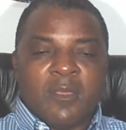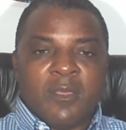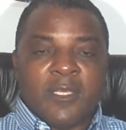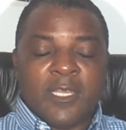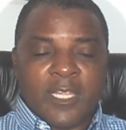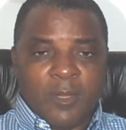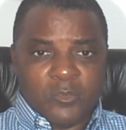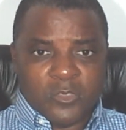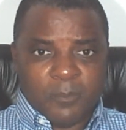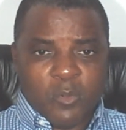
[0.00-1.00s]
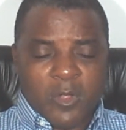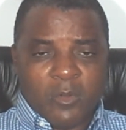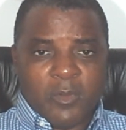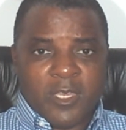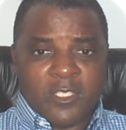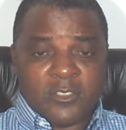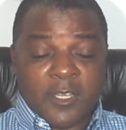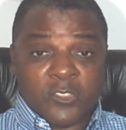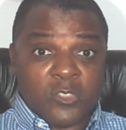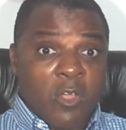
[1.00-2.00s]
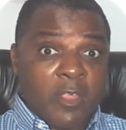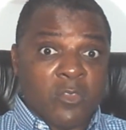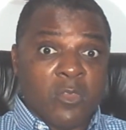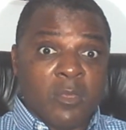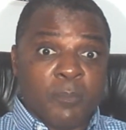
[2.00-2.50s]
And then it comes to a point when he starts talking to you